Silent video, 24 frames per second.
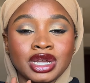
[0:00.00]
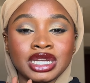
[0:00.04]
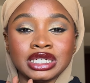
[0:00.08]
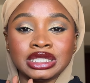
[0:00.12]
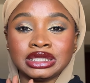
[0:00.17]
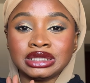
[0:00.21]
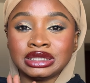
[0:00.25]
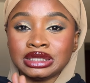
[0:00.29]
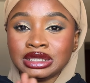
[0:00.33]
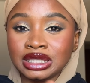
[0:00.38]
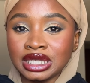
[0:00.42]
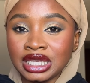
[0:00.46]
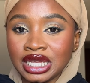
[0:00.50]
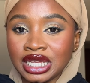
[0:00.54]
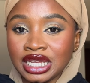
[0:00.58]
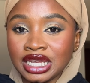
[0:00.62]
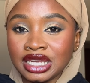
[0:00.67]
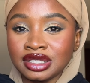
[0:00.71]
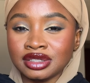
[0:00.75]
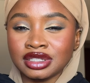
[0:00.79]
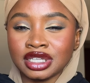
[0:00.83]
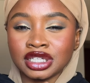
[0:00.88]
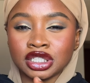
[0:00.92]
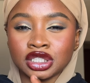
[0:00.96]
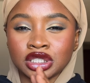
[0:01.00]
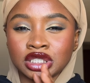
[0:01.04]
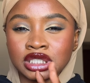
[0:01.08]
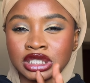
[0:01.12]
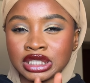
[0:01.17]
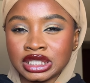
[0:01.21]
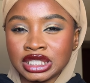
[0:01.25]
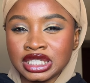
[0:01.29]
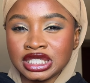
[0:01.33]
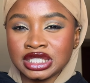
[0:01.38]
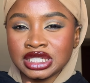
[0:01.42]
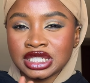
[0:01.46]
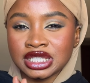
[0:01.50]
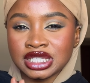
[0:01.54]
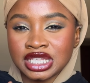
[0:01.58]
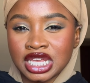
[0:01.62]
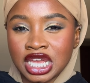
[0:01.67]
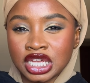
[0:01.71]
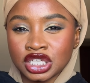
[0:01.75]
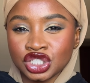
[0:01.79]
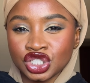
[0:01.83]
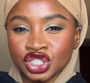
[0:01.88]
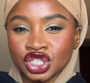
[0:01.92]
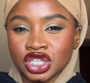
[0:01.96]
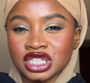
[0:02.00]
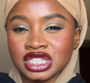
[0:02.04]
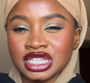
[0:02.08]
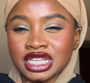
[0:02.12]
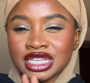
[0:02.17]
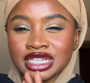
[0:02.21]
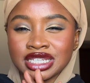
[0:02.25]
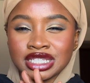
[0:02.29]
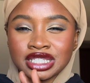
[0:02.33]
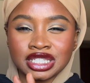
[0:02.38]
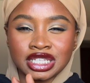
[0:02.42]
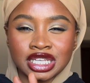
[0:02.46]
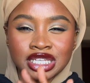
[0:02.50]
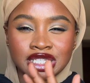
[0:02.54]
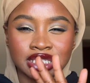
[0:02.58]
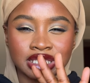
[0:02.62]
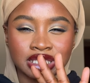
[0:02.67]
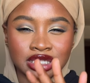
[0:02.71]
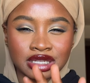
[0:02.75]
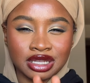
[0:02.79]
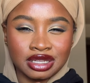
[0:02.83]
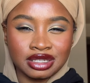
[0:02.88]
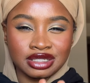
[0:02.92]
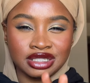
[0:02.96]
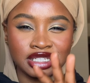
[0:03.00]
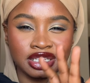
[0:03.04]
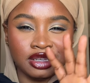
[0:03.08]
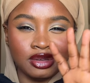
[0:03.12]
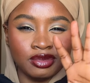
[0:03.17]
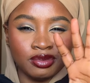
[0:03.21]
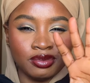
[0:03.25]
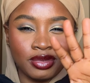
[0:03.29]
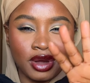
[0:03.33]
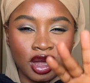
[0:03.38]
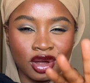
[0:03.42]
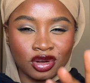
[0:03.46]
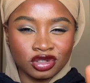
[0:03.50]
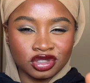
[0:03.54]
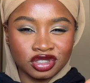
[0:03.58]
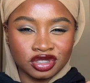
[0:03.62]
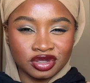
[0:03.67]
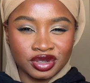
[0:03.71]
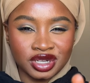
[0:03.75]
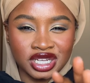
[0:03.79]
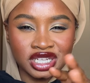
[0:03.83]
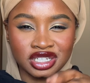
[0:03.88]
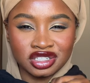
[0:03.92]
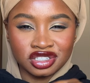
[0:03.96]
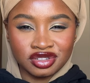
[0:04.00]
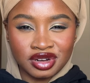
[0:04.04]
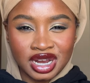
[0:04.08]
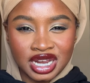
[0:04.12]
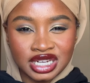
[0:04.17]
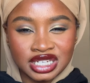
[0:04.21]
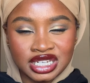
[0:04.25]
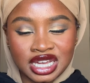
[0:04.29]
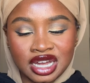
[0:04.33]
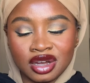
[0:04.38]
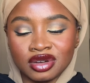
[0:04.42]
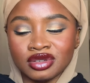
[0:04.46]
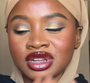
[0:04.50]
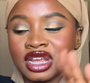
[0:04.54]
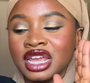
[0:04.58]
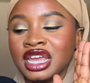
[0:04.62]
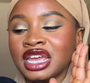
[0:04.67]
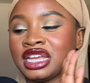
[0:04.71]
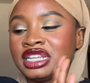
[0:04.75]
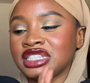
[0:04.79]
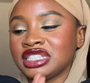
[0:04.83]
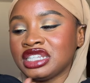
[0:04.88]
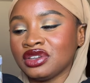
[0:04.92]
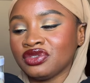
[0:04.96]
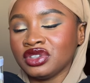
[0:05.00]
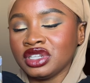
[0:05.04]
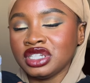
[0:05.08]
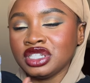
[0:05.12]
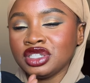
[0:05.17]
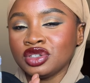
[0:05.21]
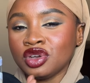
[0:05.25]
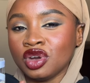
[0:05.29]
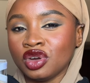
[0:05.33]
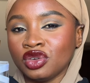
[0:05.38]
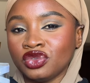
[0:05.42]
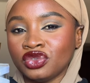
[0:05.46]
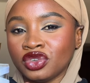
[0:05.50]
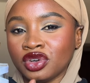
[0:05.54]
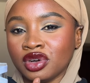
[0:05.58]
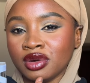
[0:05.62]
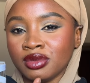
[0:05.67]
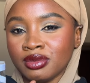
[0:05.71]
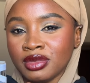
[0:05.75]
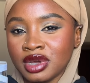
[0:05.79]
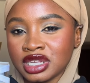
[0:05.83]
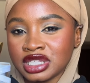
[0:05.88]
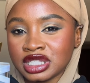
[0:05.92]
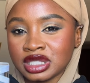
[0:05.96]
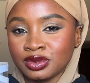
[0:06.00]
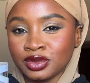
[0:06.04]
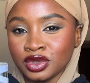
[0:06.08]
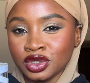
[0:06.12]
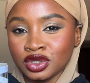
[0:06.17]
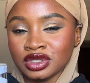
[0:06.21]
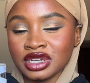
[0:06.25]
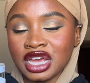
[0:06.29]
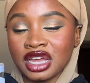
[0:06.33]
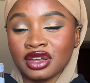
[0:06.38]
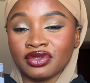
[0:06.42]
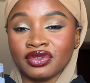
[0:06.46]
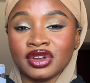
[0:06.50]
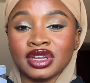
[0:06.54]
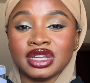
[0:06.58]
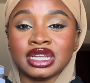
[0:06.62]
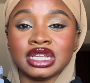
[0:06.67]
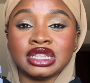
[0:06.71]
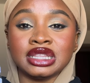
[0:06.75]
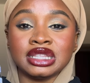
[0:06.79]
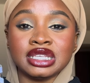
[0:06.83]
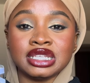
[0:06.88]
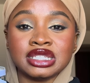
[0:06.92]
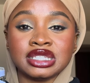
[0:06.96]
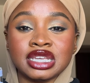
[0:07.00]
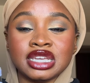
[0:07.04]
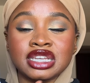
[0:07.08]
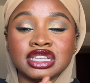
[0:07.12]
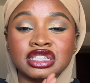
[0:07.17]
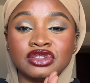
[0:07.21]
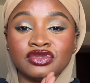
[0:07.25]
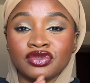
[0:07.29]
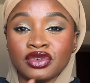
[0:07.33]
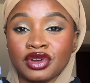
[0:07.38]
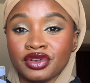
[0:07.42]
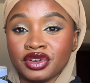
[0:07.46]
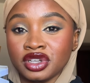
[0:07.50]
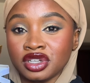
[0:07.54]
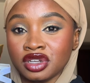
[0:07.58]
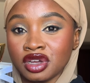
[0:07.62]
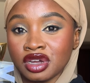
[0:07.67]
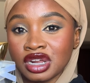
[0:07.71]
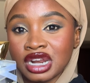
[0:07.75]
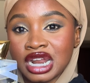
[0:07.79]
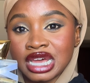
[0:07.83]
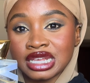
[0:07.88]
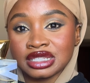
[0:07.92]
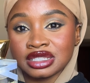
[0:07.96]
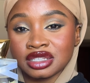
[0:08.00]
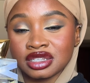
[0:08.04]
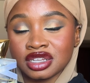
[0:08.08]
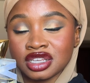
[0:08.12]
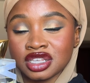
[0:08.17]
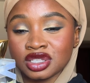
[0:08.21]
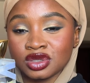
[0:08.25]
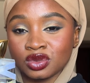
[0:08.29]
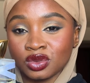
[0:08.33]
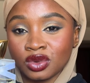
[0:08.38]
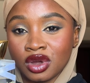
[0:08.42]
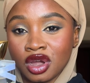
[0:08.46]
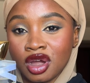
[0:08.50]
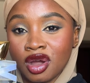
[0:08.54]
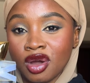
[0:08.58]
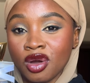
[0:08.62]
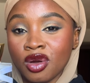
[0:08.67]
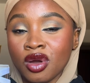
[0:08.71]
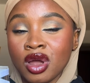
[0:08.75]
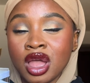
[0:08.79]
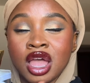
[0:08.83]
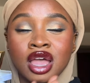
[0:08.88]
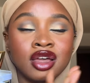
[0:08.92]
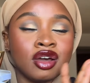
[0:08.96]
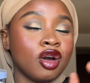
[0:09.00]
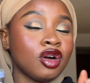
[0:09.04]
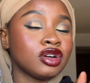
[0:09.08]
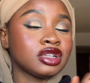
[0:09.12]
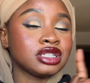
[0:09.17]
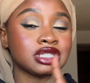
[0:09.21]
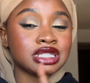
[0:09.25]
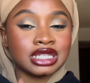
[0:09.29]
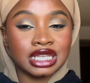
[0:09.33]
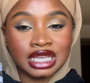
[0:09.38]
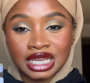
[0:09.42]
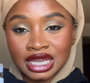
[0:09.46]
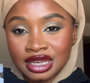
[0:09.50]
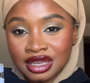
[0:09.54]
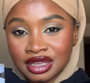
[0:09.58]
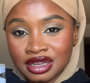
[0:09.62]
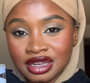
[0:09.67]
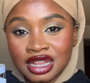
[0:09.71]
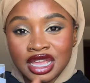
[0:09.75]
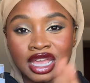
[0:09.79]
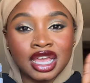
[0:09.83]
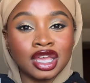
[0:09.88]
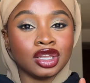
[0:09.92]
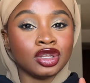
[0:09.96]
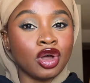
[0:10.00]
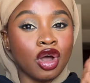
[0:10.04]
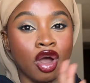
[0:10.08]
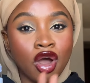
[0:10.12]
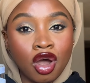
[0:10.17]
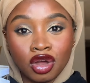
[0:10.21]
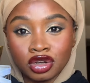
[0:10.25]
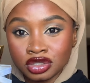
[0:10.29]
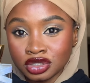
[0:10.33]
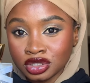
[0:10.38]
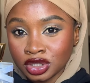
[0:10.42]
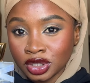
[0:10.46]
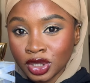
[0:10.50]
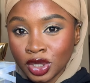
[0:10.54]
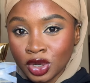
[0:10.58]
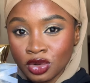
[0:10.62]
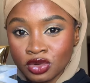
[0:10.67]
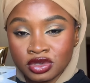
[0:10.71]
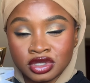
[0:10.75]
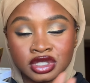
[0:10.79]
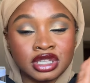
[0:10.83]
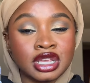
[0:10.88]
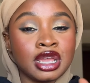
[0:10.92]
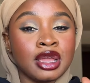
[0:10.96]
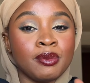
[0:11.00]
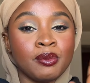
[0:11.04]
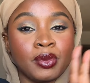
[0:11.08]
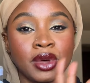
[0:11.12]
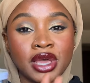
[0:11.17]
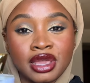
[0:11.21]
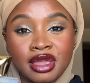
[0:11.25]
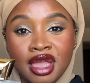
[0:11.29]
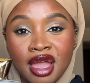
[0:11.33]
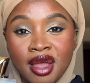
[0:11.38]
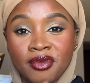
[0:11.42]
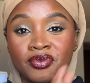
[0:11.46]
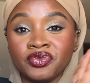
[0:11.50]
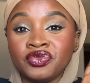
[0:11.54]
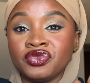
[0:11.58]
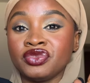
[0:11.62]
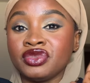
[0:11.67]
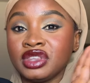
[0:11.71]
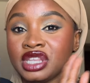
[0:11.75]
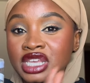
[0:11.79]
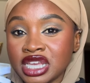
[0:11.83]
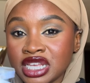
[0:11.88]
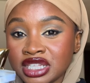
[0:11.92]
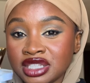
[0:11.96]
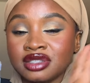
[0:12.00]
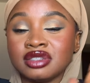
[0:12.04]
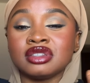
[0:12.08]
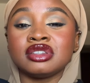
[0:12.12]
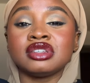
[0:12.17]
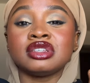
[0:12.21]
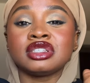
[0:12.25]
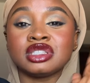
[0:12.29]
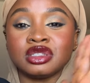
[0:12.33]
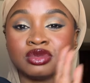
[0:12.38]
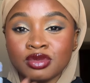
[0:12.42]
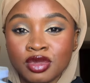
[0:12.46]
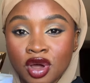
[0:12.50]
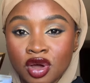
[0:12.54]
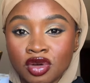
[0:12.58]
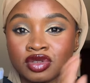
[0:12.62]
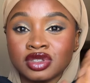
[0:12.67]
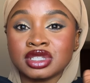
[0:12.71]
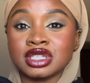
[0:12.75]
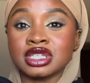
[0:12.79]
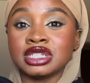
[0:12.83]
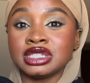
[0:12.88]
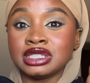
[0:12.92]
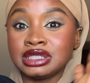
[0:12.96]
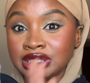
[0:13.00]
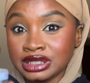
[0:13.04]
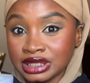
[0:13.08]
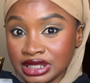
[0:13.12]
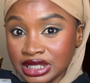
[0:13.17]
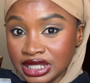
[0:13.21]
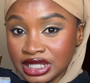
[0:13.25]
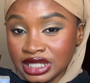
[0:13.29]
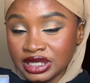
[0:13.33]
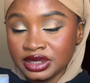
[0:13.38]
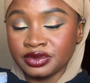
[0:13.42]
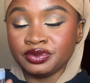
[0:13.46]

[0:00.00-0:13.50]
clean, like a clean detergent, and it's like slightly powdery in a dry down, definitely go for Musk Mood. I find that this is very long lasting as well on skin and on clothes. But yeah, this smells clean.